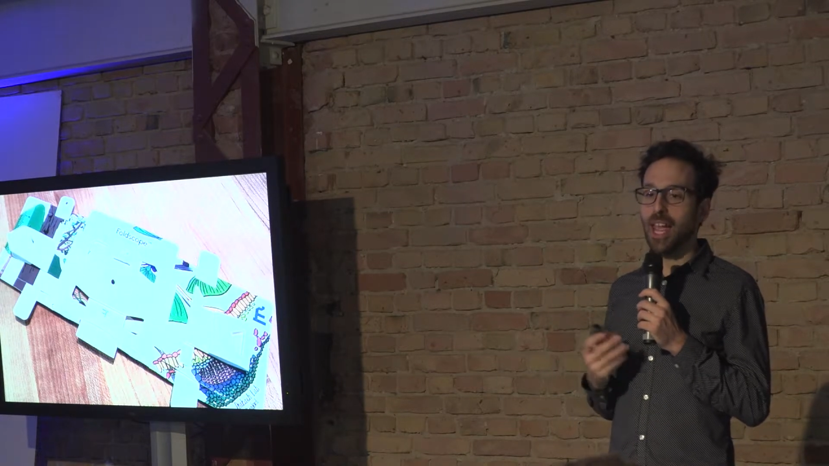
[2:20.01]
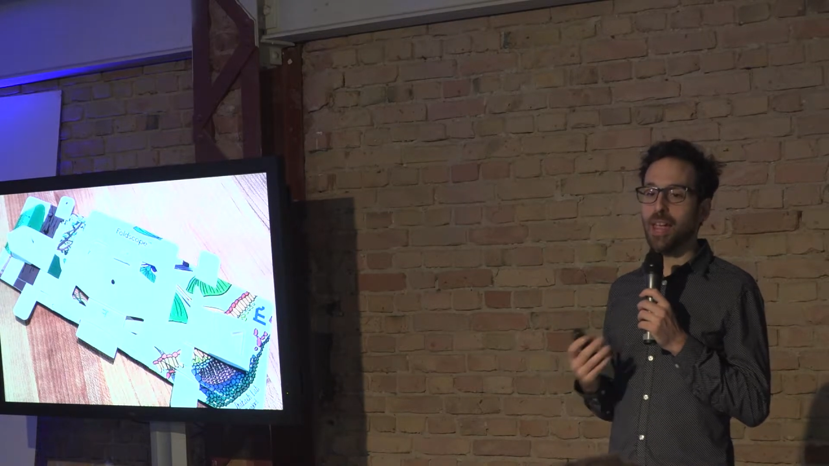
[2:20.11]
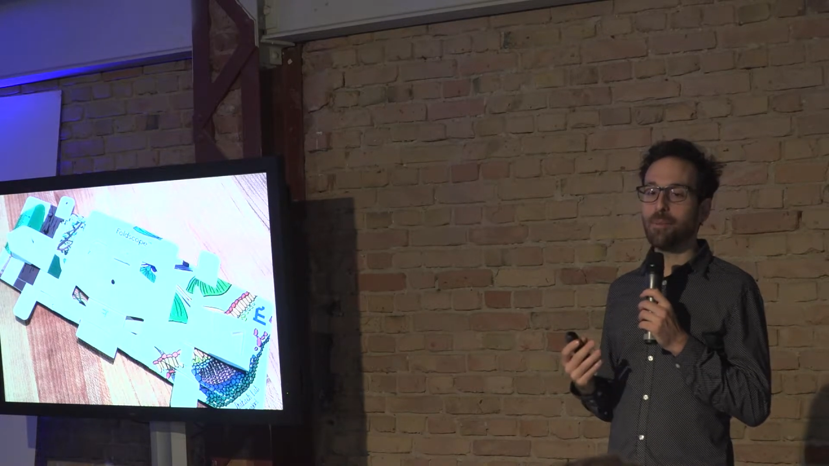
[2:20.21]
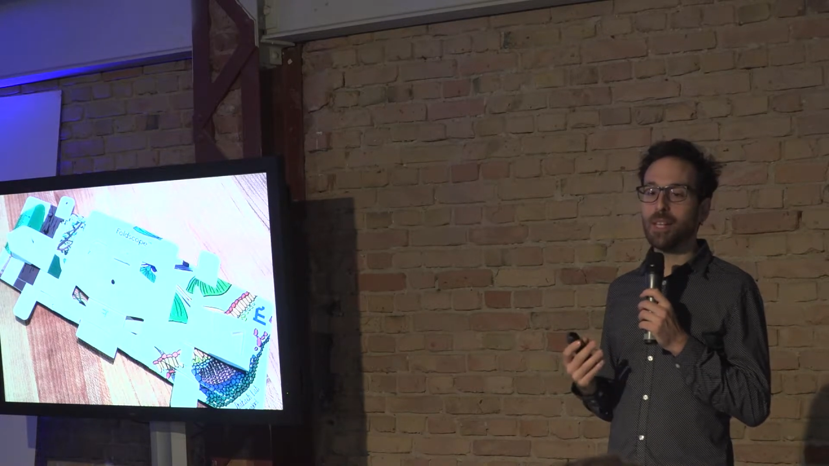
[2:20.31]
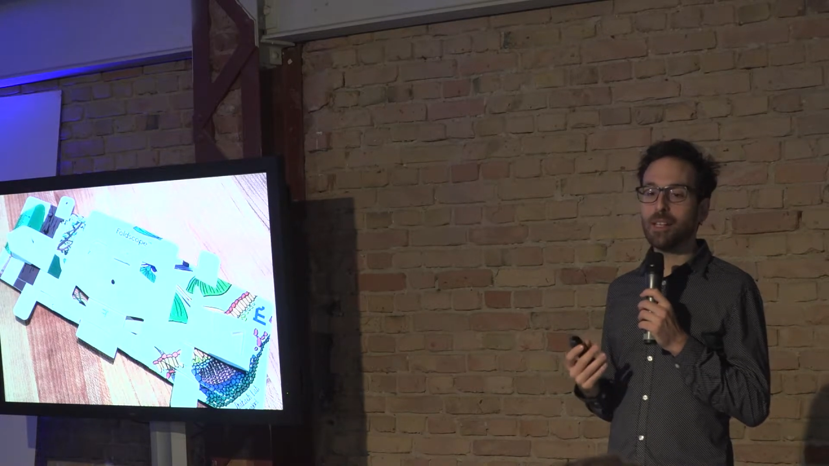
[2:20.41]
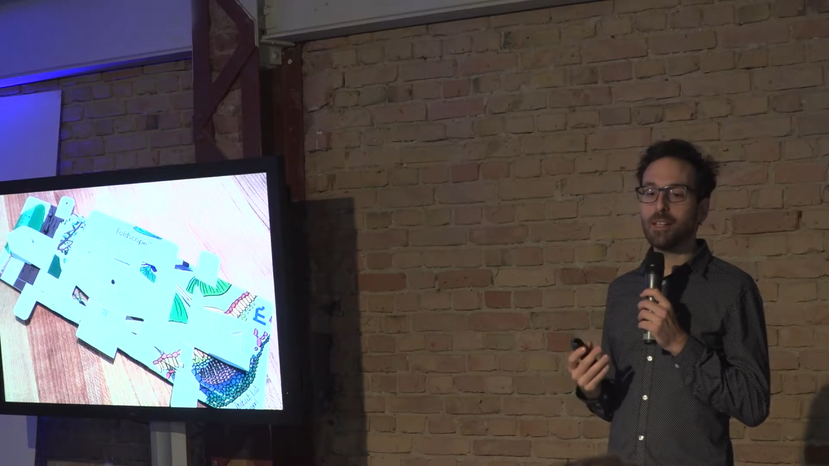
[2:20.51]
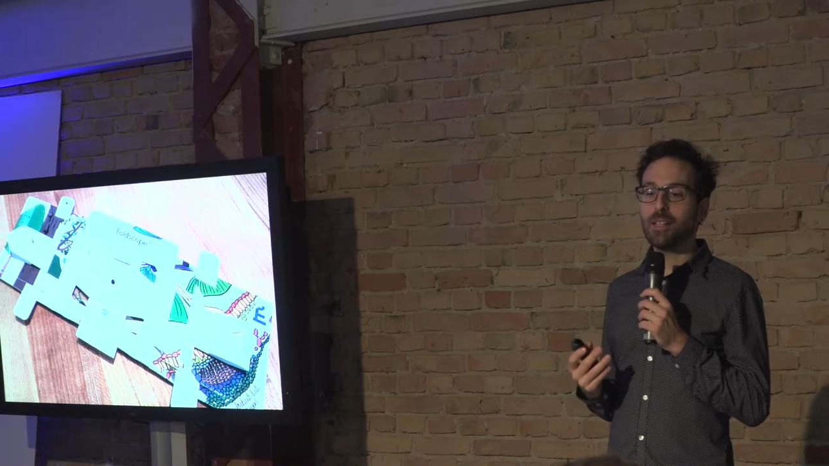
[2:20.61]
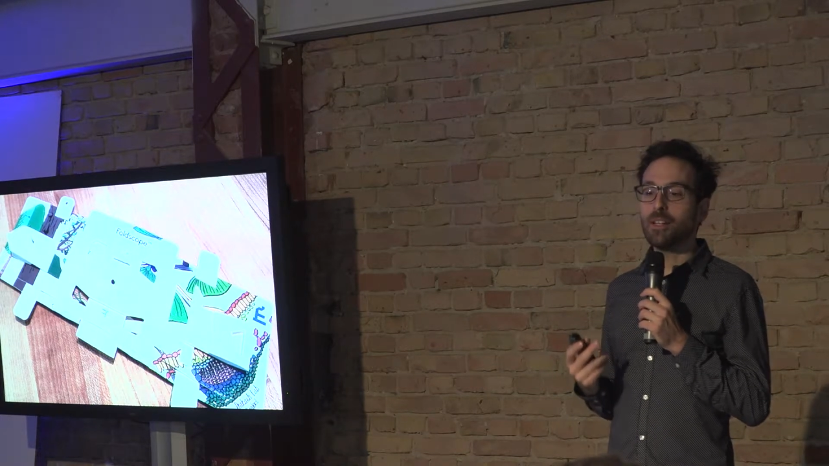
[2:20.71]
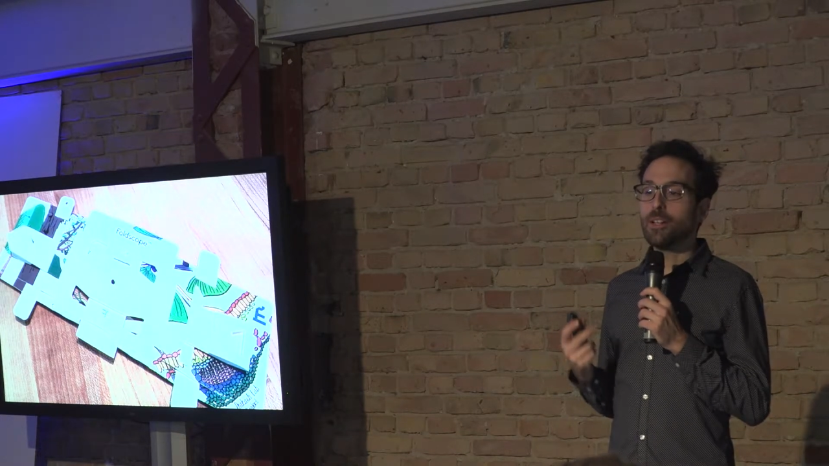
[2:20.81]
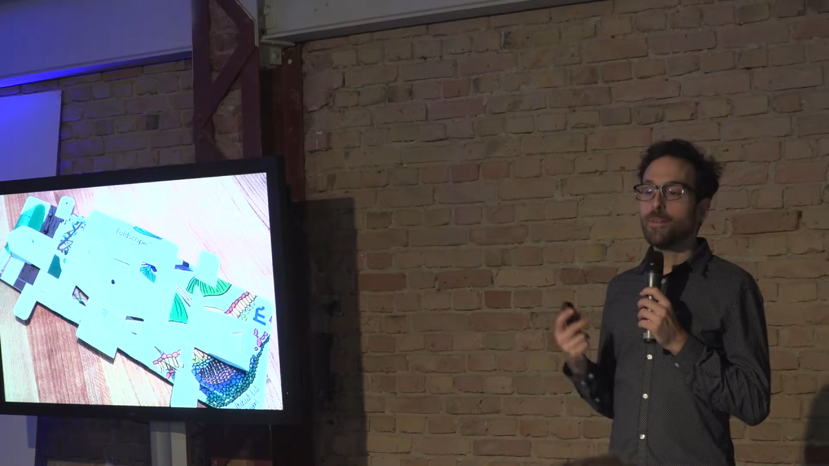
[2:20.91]
aiming
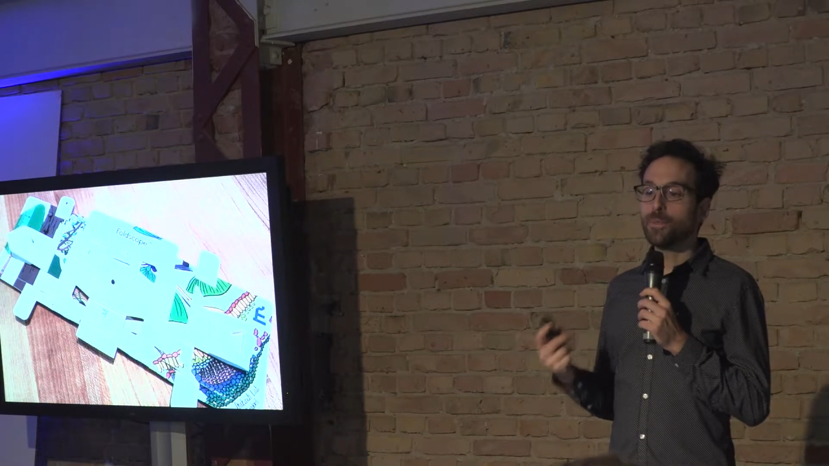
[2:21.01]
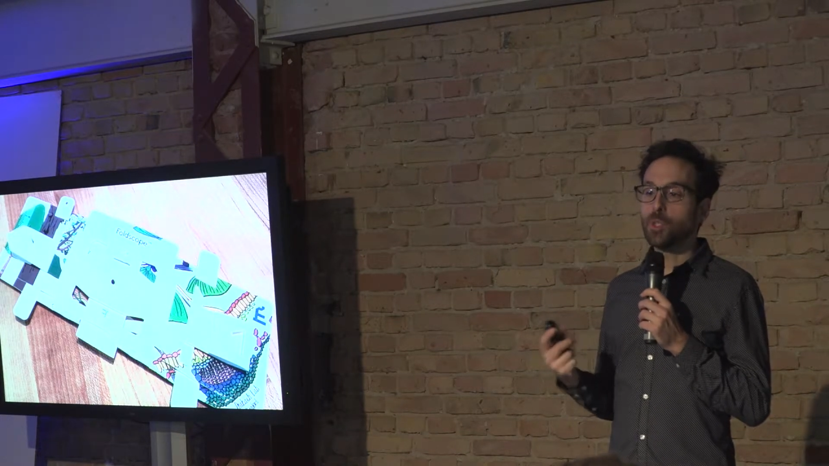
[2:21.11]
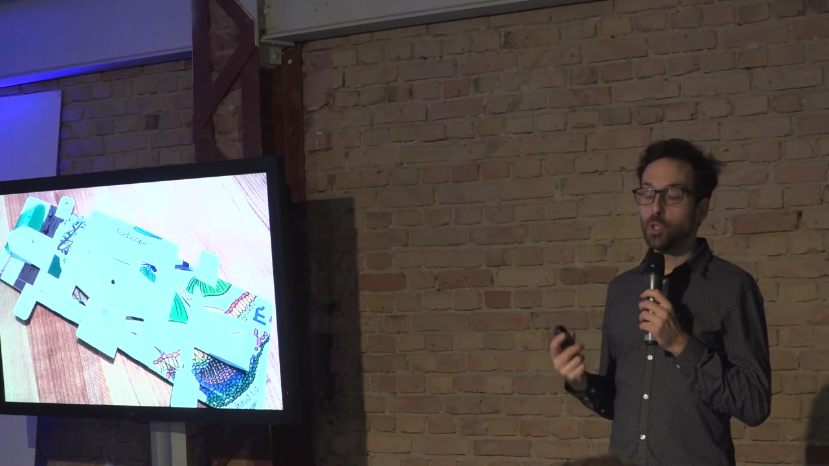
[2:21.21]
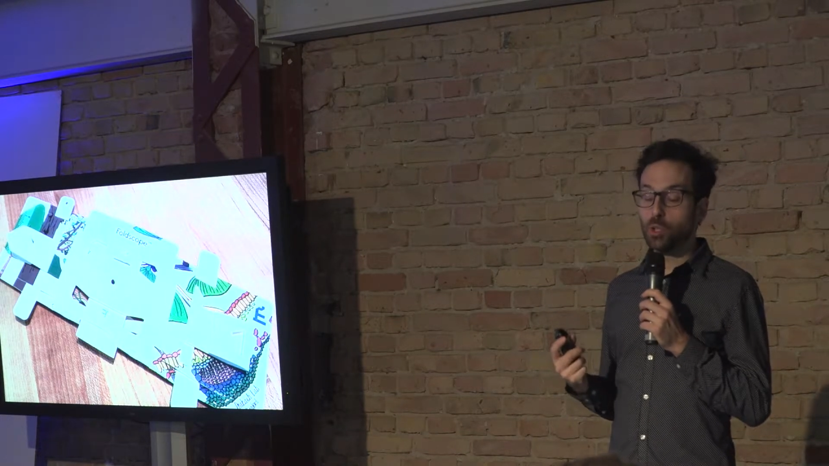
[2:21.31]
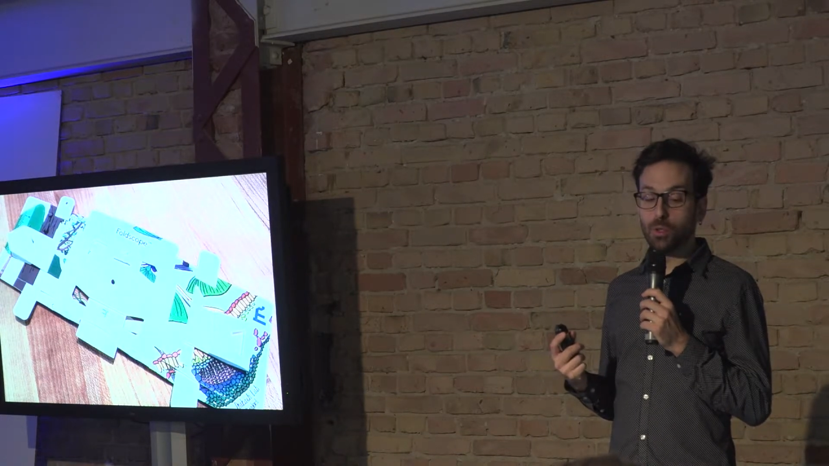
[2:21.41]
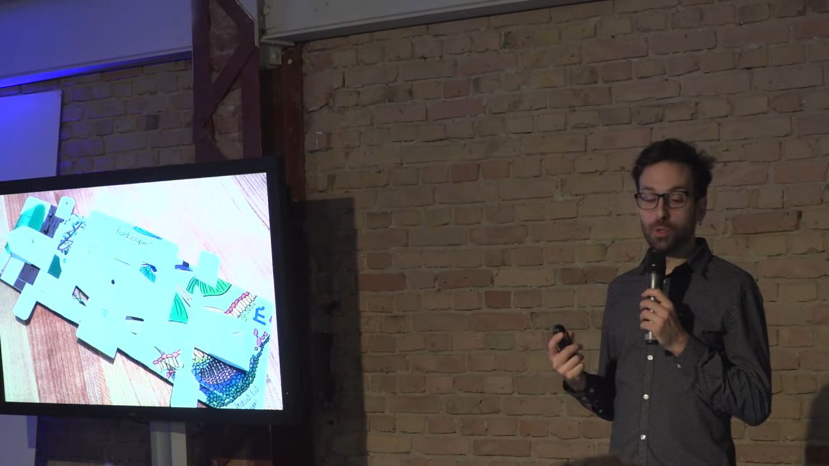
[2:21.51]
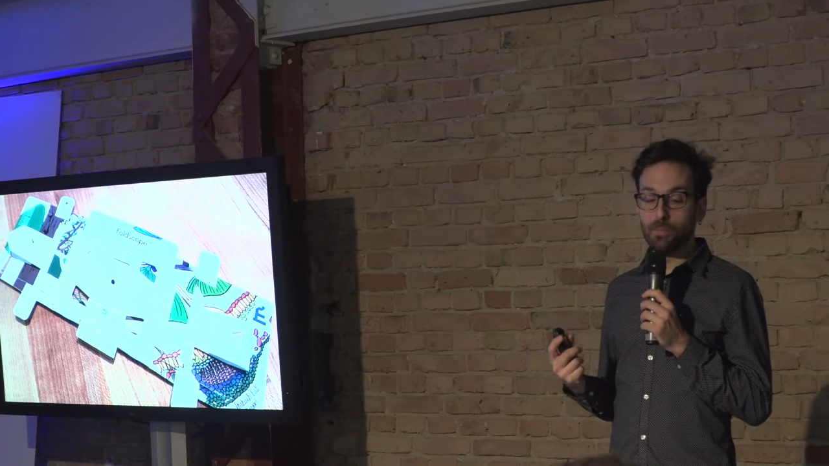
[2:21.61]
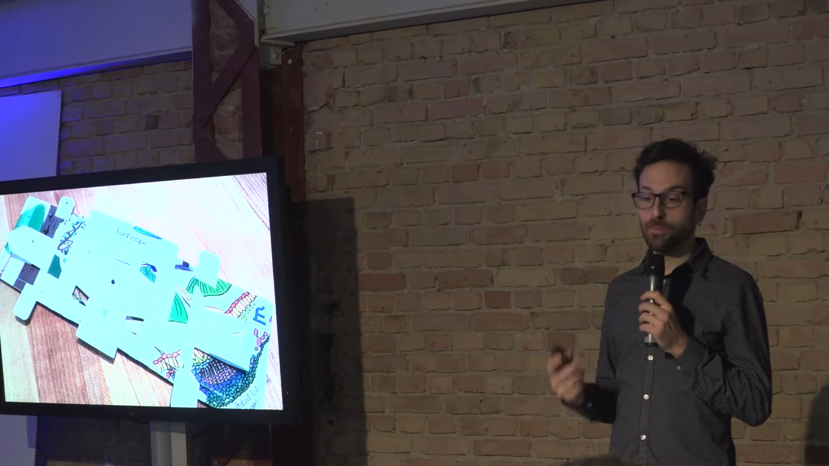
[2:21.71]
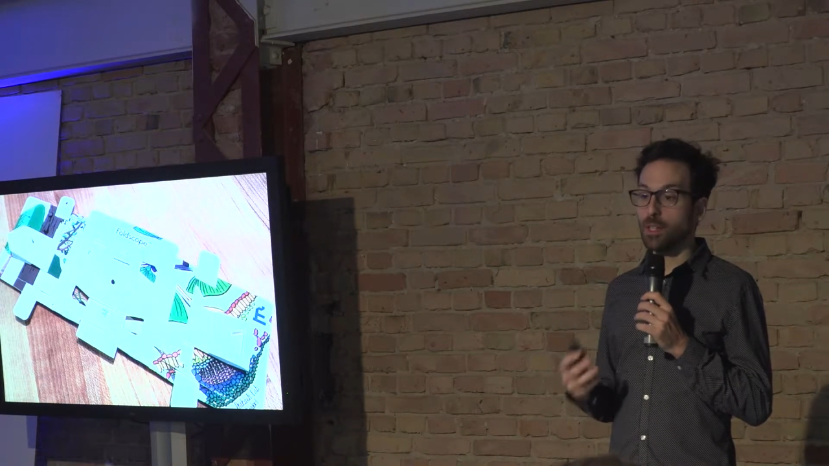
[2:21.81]
to